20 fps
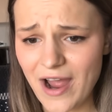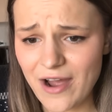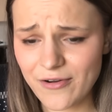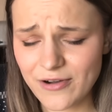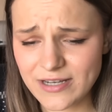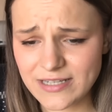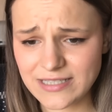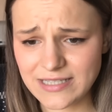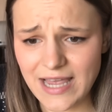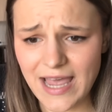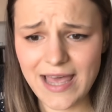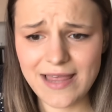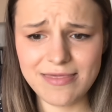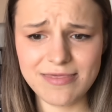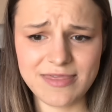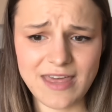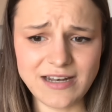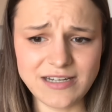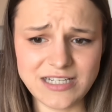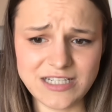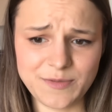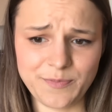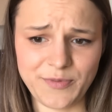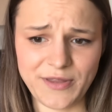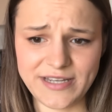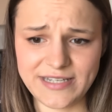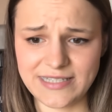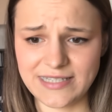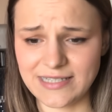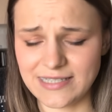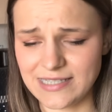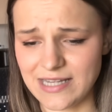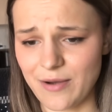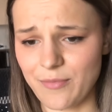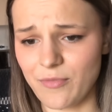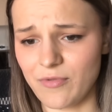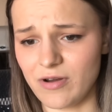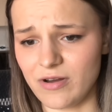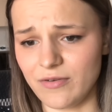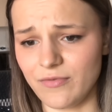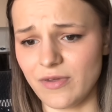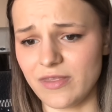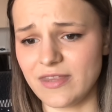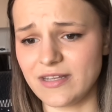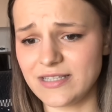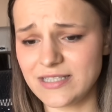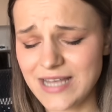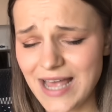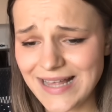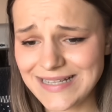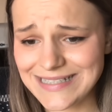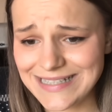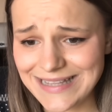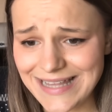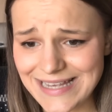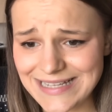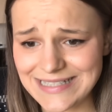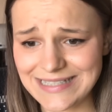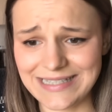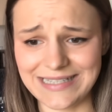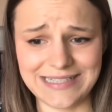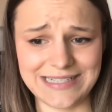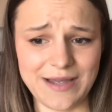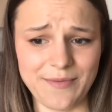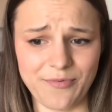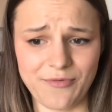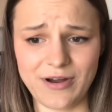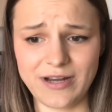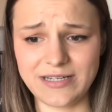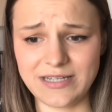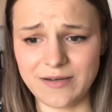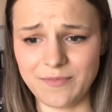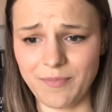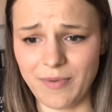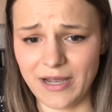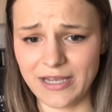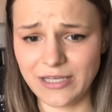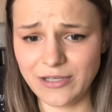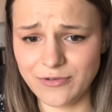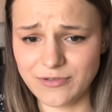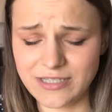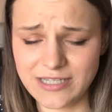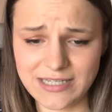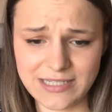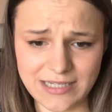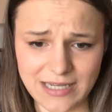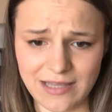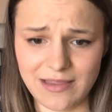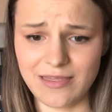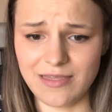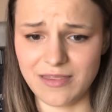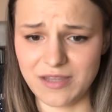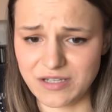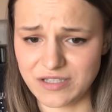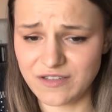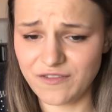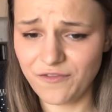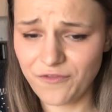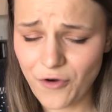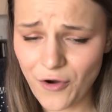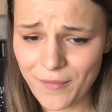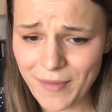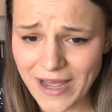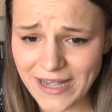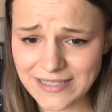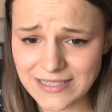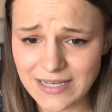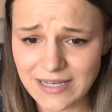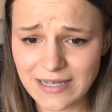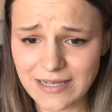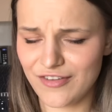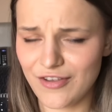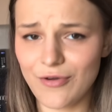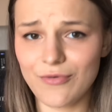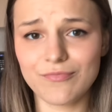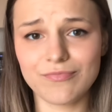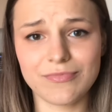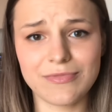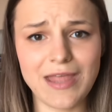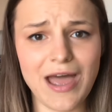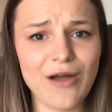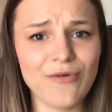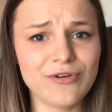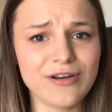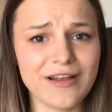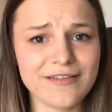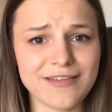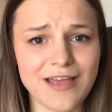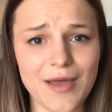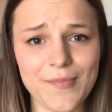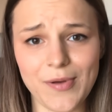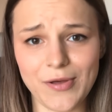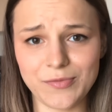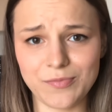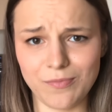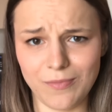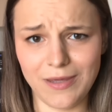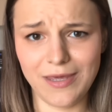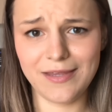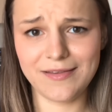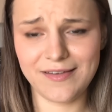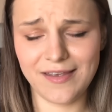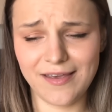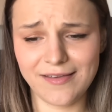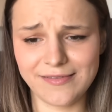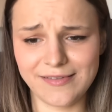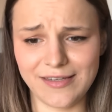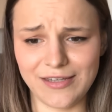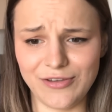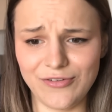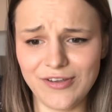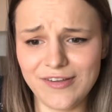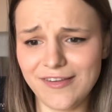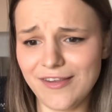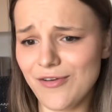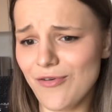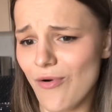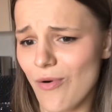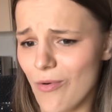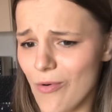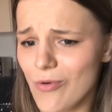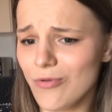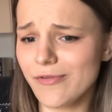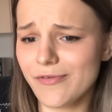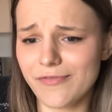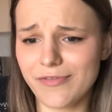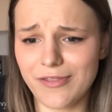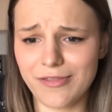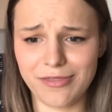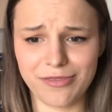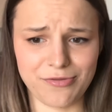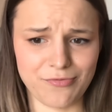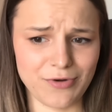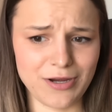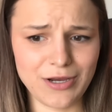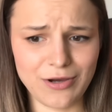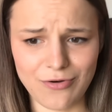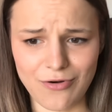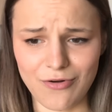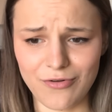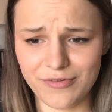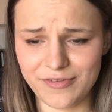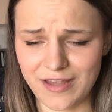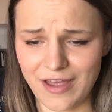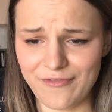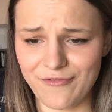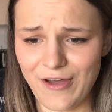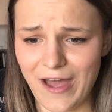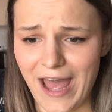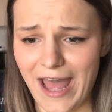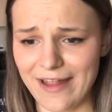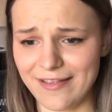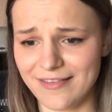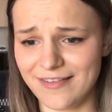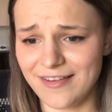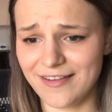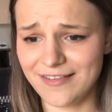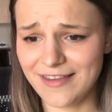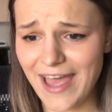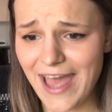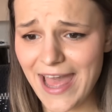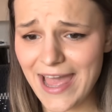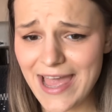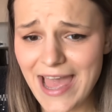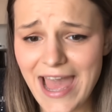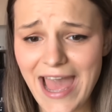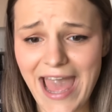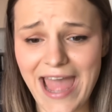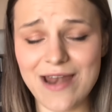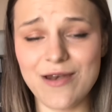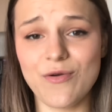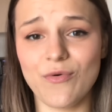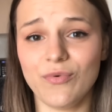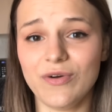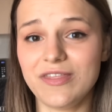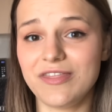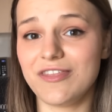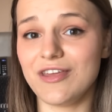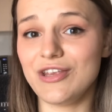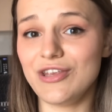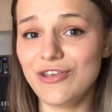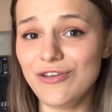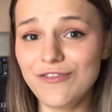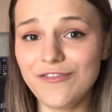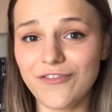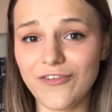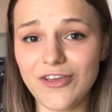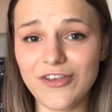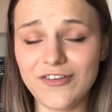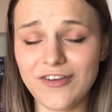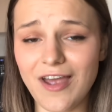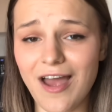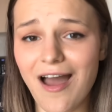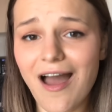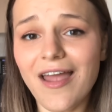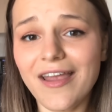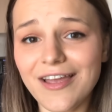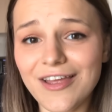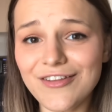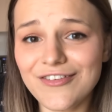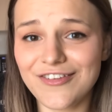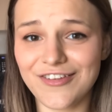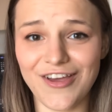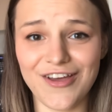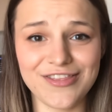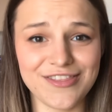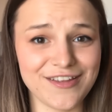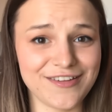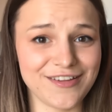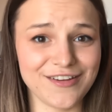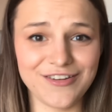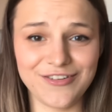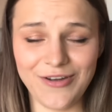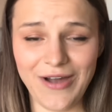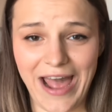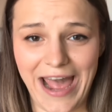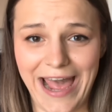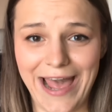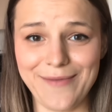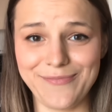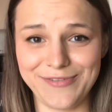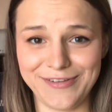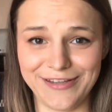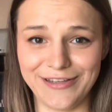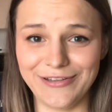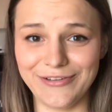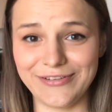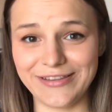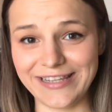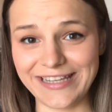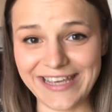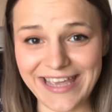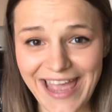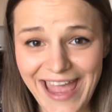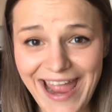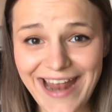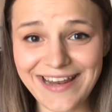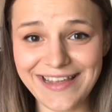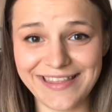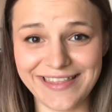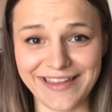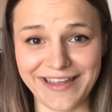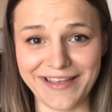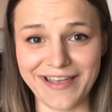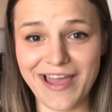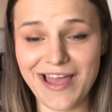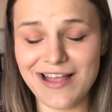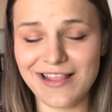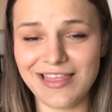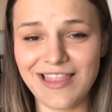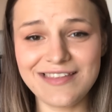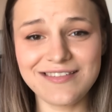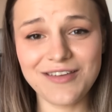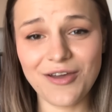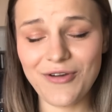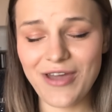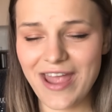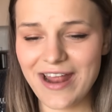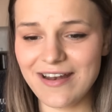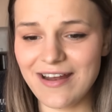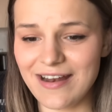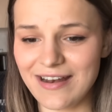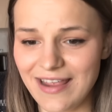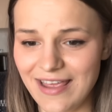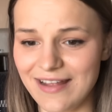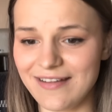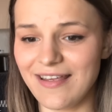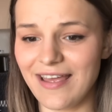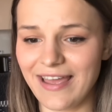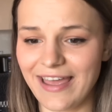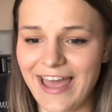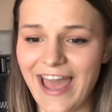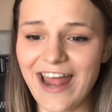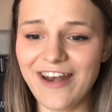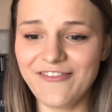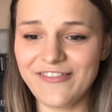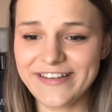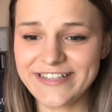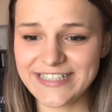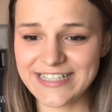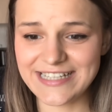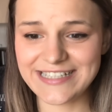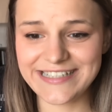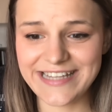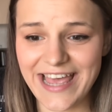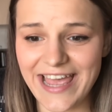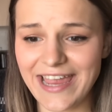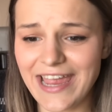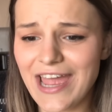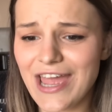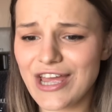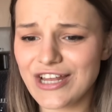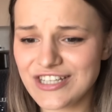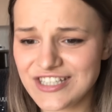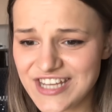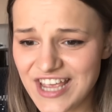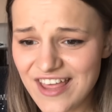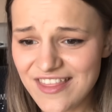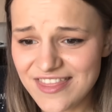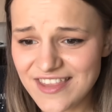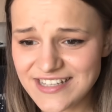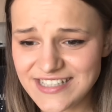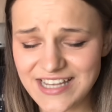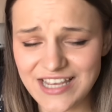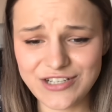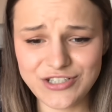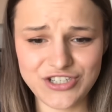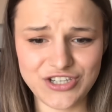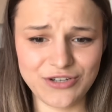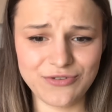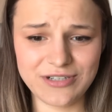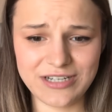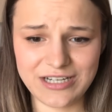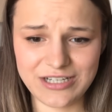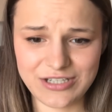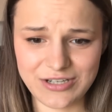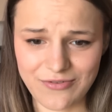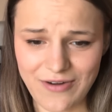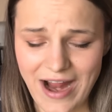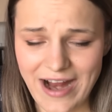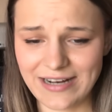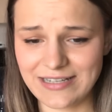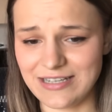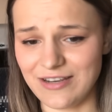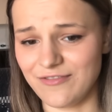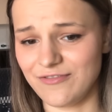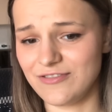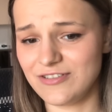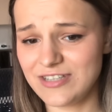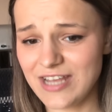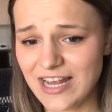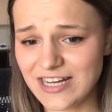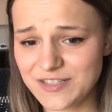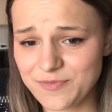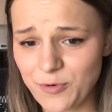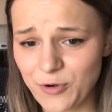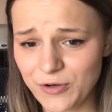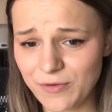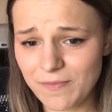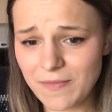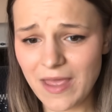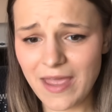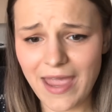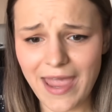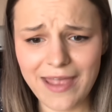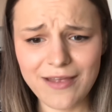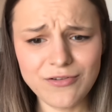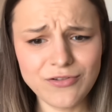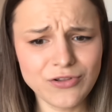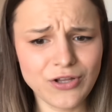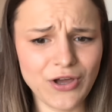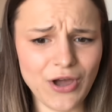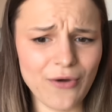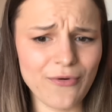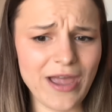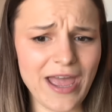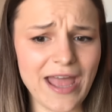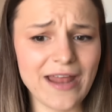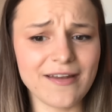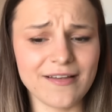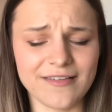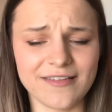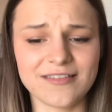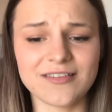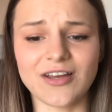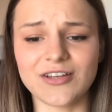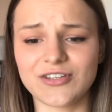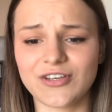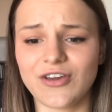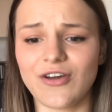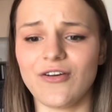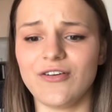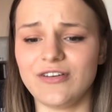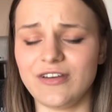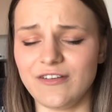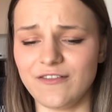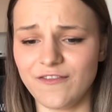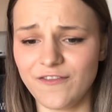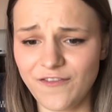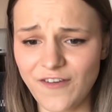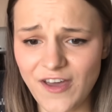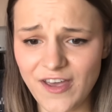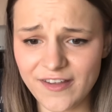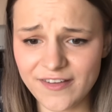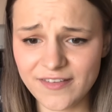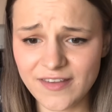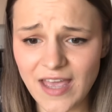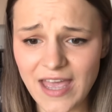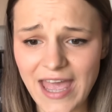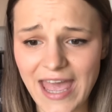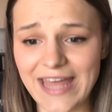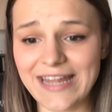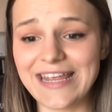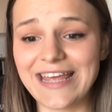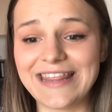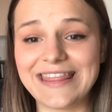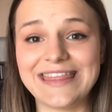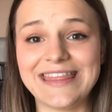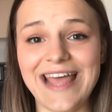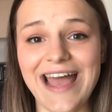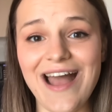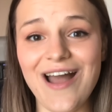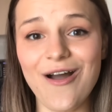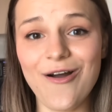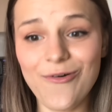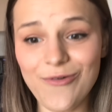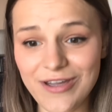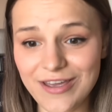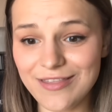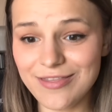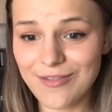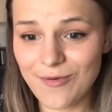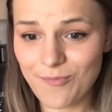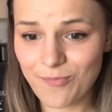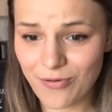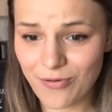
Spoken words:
hours and then displays the summary with the task list separated by users in this format. So now when I type out meetings, you can see all of the 3 calls I've had today. And with the new feature, I can turn this into absolutely anything. Let's go ahead and hit Canvas and say, turn this into an interactive dashboard, and I'll go ahead and start coding first. And now in the